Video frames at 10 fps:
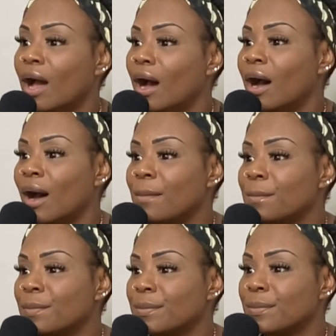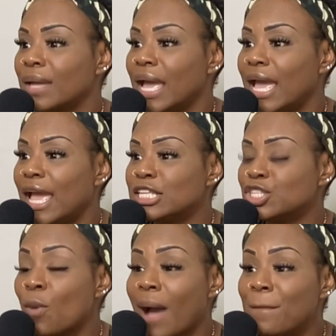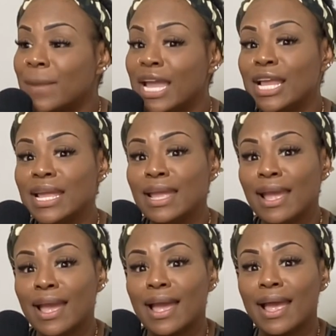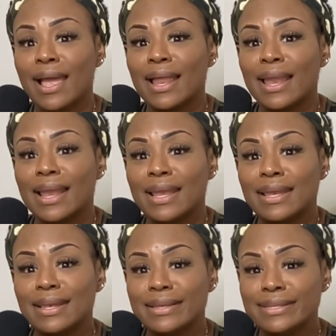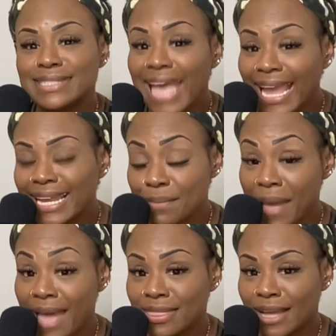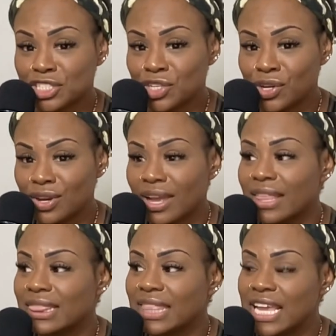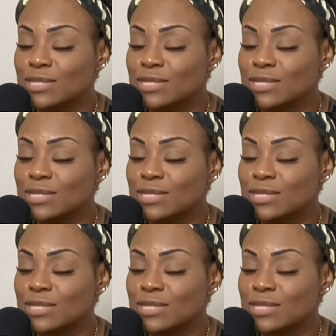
And so by me taking the path I took, things